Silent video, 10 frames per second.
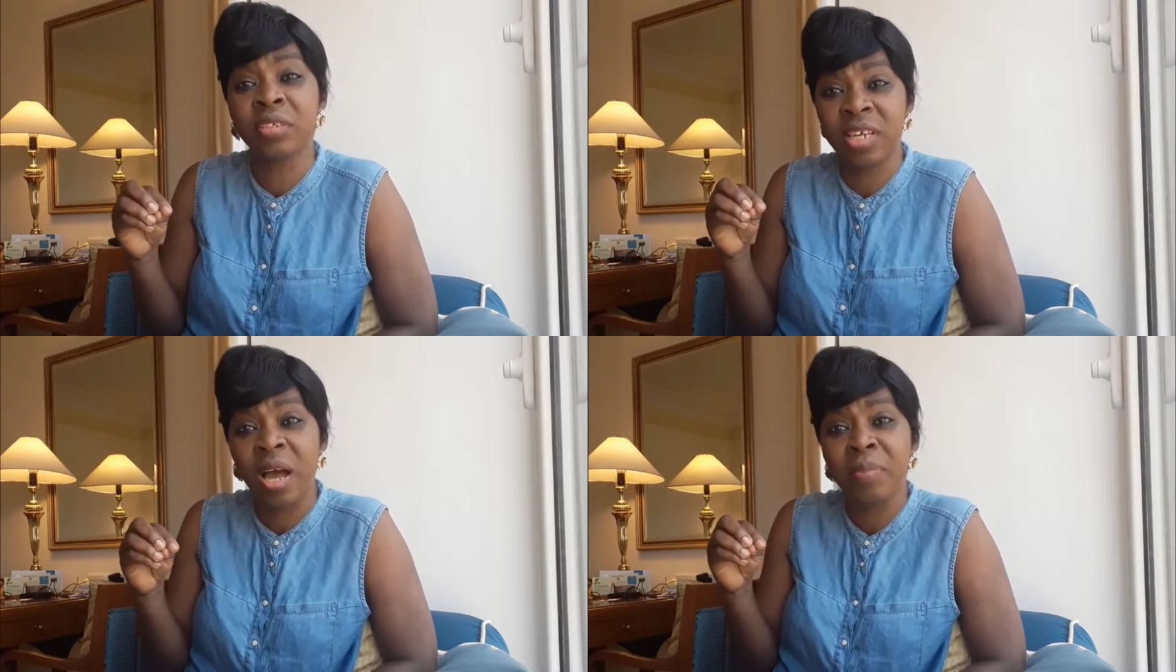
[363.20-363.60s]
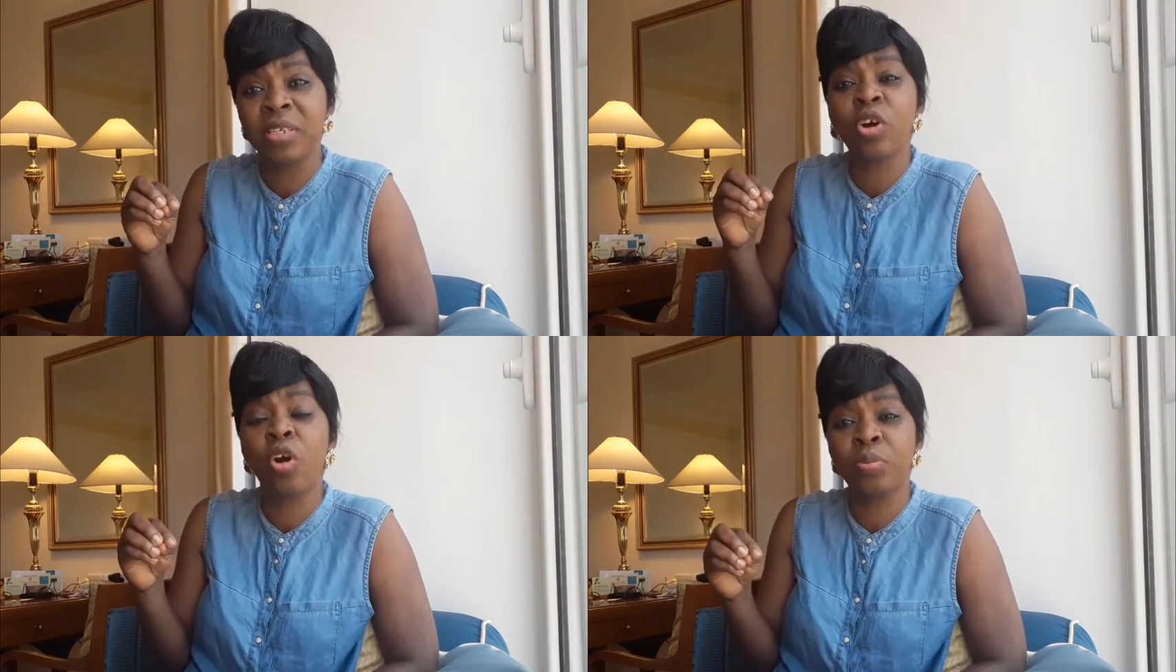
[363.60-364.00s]

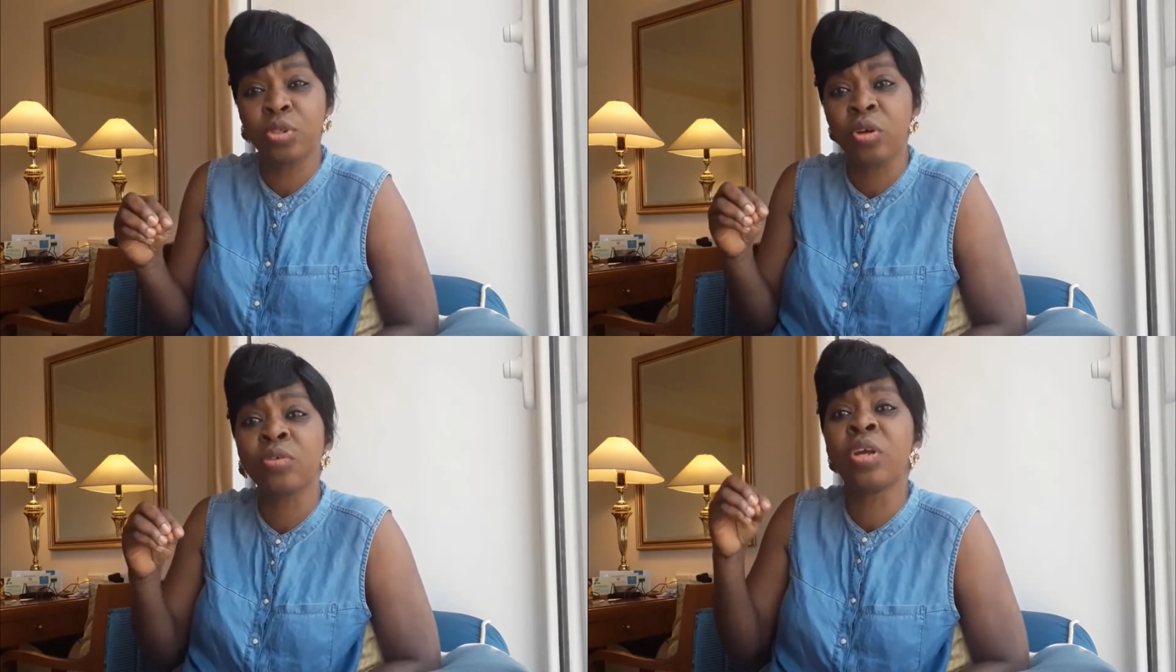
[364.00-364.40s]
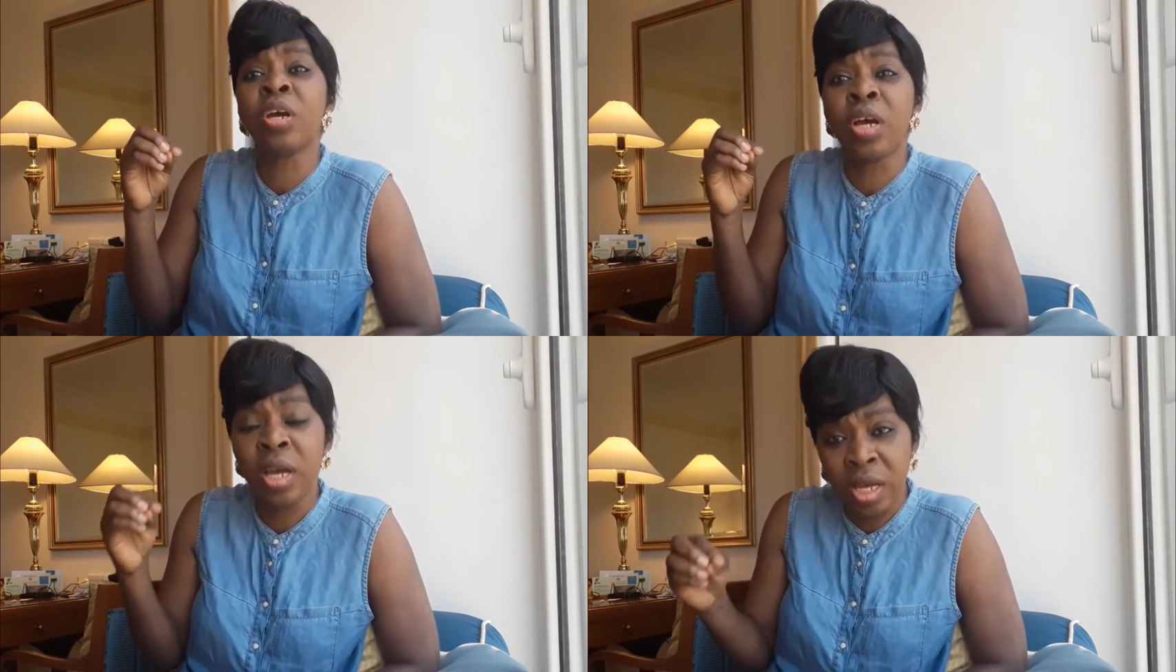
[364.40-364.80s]
retirement option
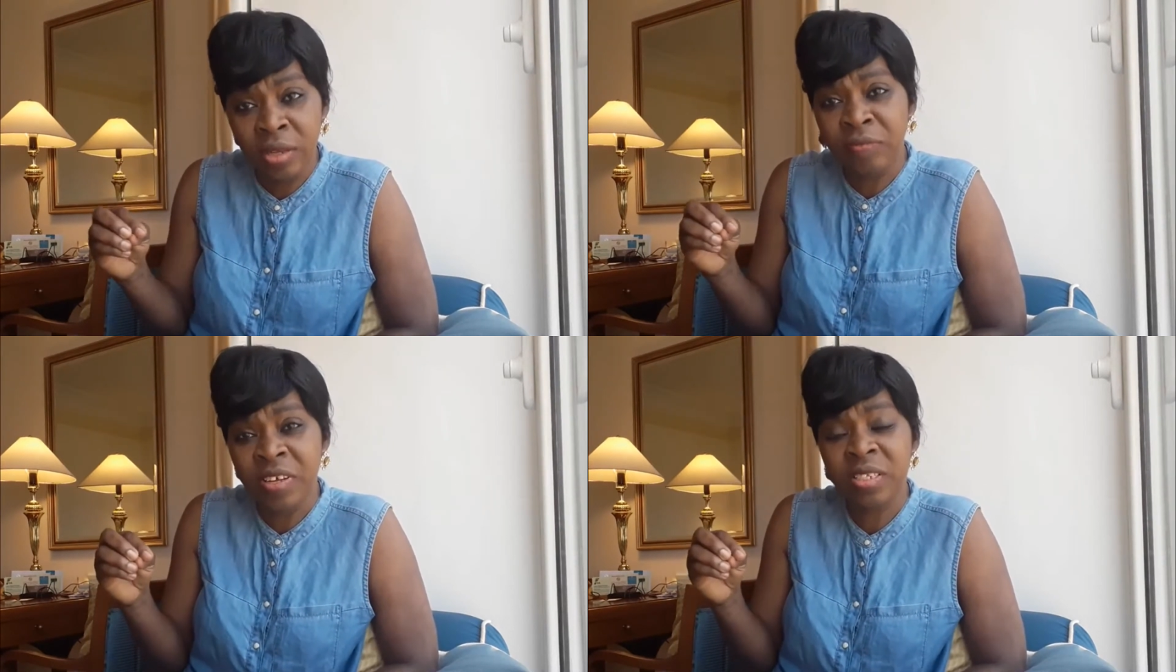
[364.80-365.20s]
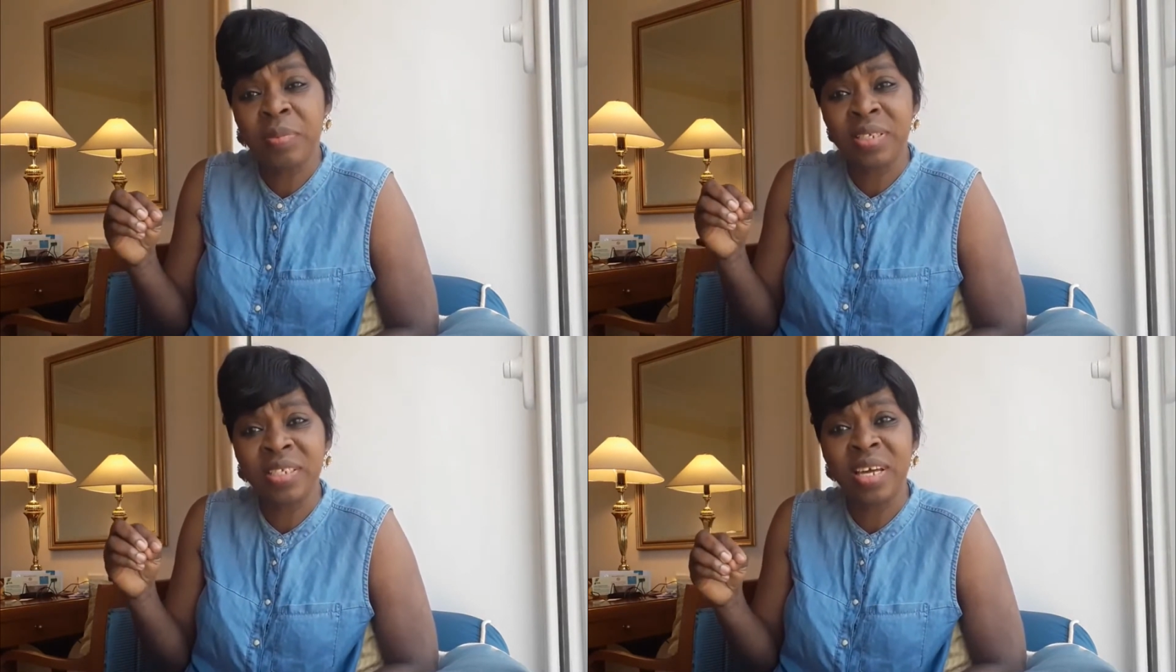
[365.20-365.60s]

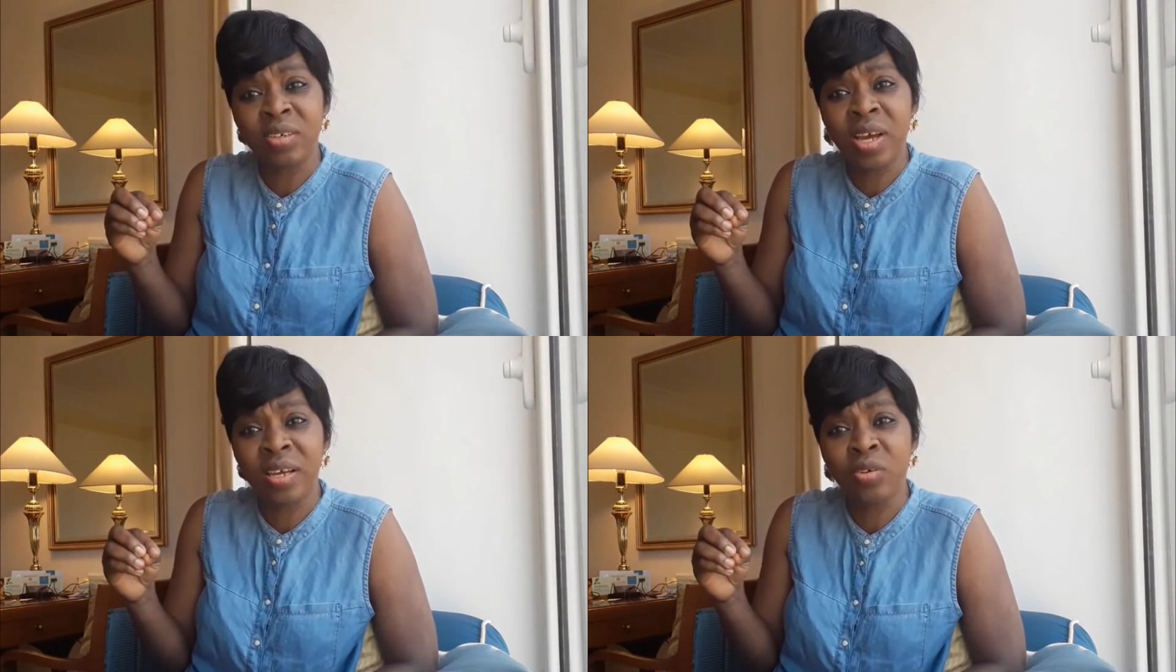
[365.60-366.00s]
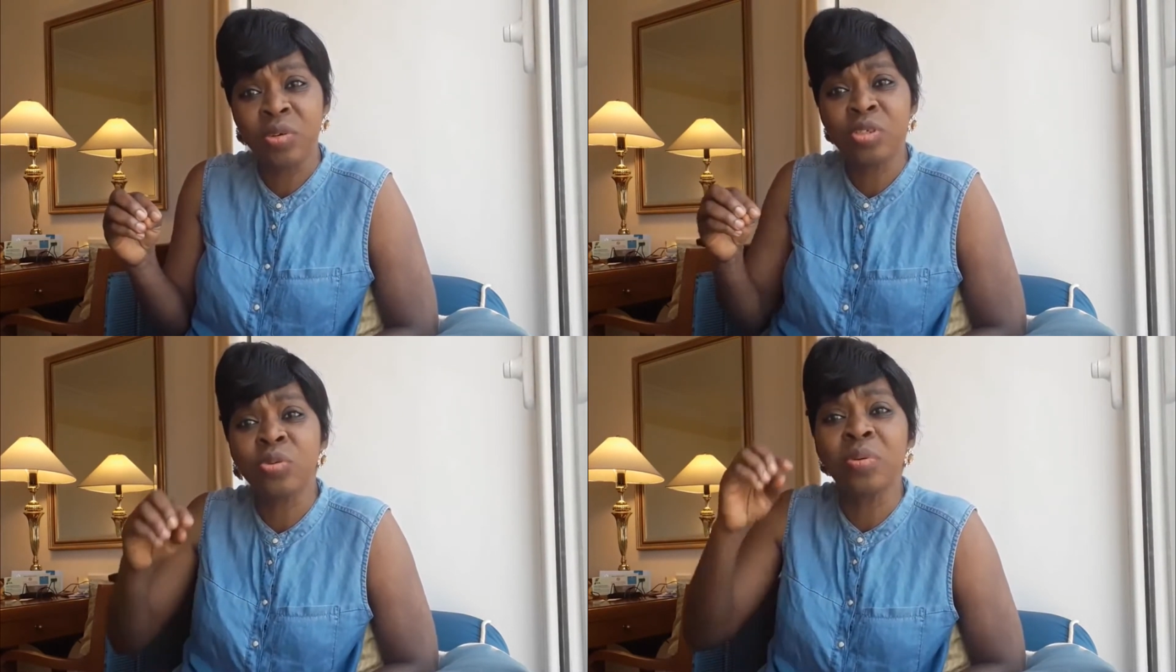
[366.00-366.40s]
investments that you can
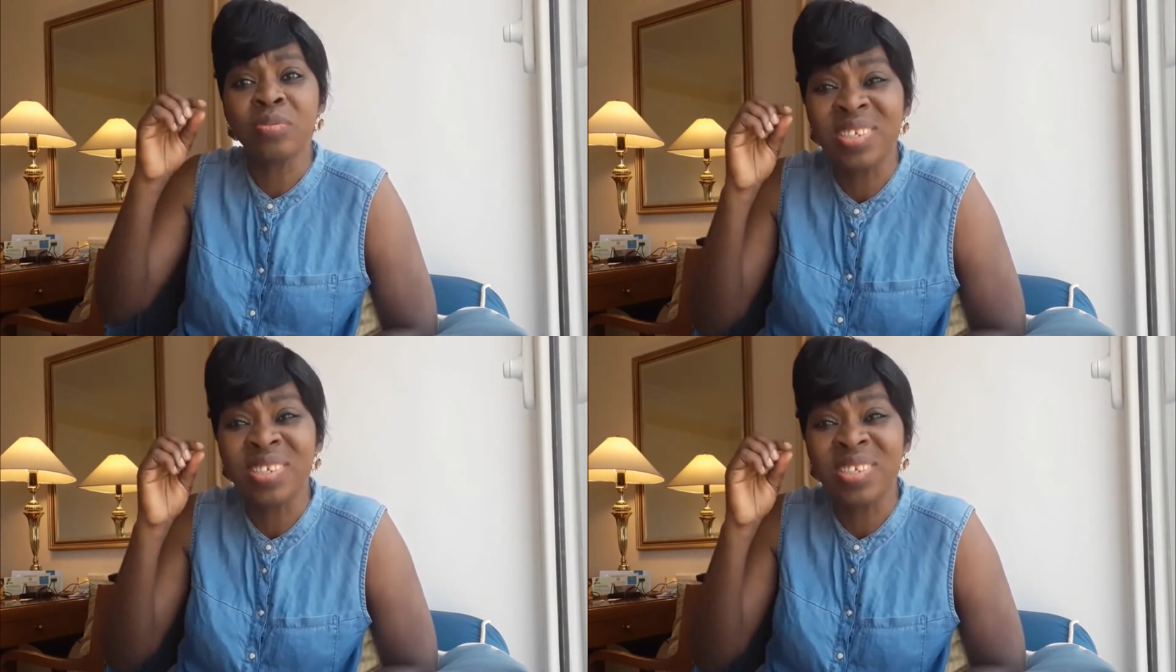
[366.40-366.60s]
go to.